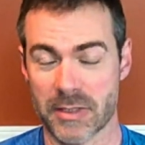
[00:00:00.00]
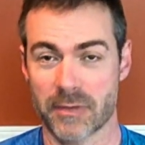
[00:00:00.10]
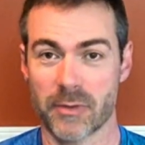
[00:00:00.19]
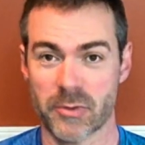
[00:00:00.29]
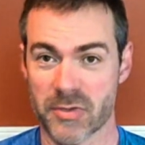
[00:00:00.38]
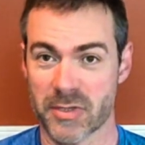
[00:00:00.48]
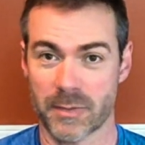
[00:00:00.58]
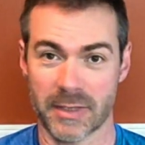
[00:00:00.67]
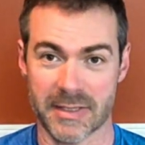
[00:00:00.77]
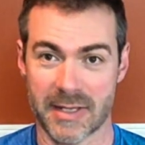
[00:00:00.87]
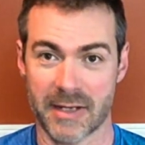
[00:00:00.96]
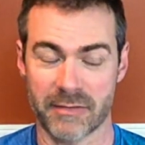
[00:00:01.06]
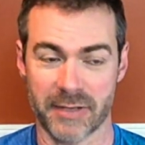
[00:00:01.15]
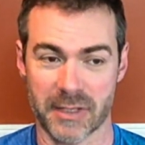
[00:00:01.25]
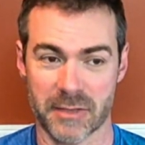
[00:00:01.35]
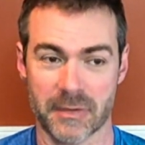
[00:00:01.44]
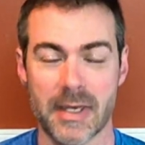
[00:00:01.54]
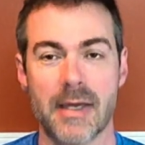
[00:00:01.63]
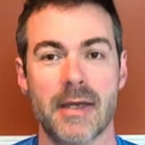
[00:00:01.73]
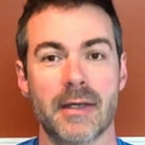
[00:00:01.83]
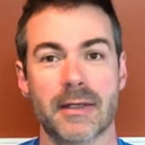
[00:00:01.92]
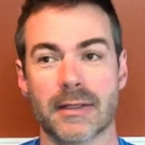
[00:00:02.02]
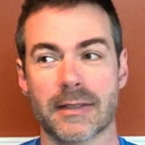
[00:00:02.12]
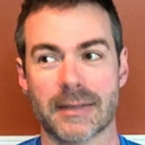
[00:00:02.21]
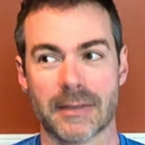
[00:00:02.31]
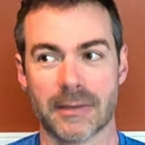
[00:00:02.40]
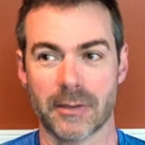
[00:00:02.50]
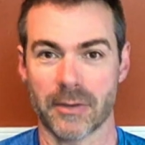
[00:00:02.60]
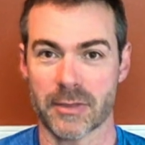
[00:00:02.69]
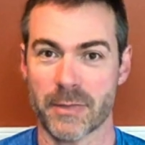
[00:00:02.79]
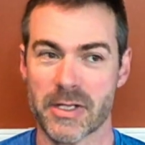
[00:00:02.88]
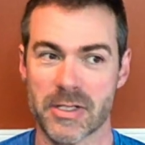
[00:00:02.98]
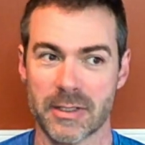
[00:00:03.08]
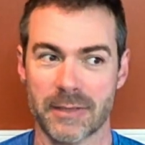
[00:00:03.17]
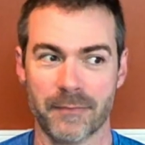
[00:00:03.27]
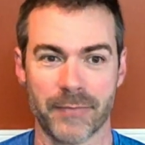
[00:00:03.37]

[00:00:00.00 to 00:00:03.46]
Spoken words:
So those are some of the side effects. And, you know, especially